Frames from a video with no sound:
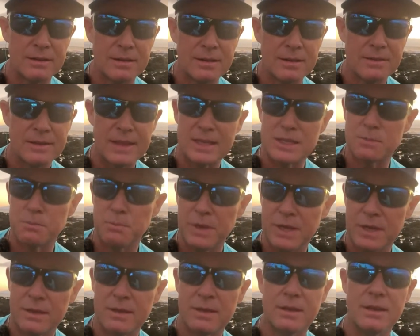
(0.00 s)
that's
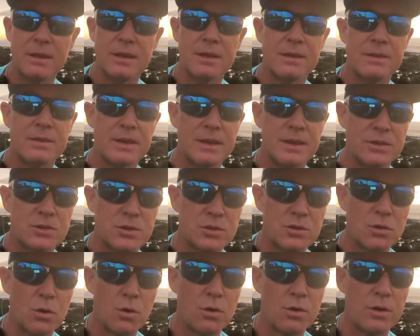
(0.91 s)
been the
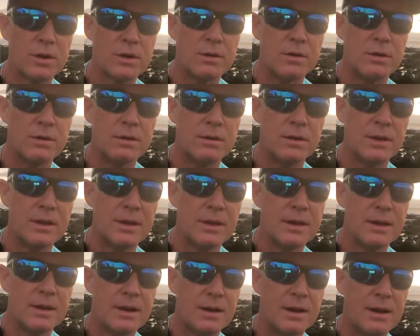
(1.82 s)
historical
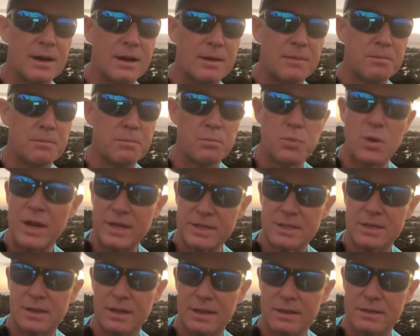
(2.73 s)

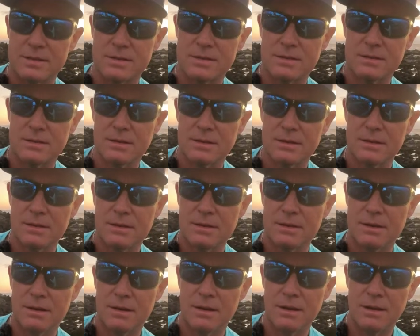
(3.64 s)
precedence
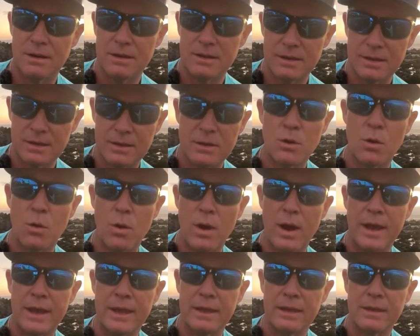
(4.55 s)
in
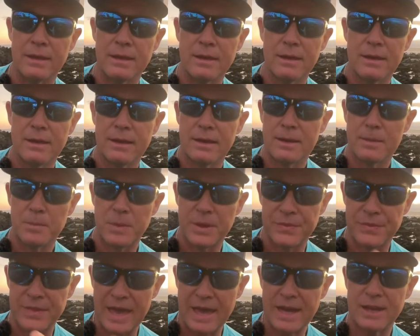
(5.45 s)
Hawaii.
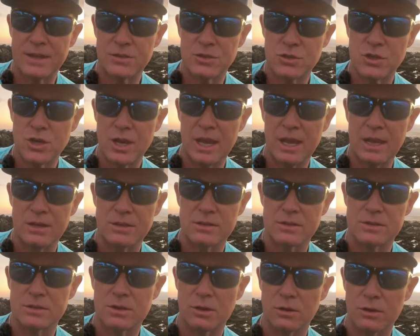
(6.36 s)
But that has changed.
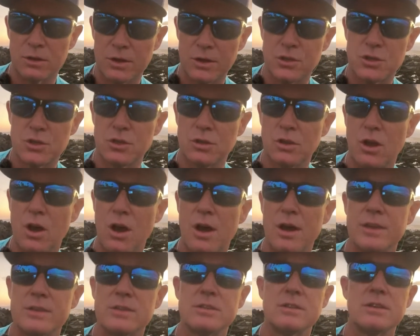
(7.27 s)
So look at your
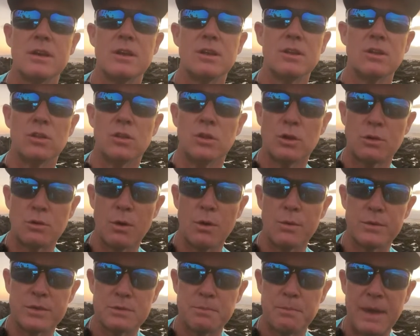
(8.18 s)
laws, look what
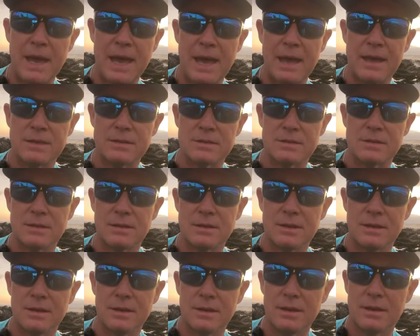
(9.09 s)
was passed,
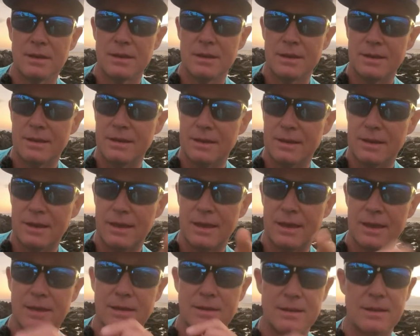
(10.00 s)

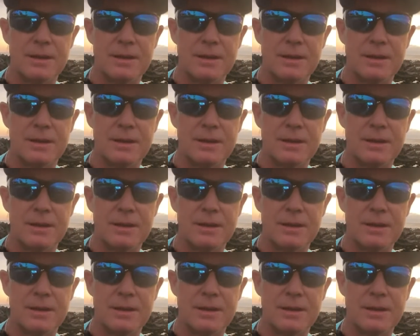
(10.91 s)
and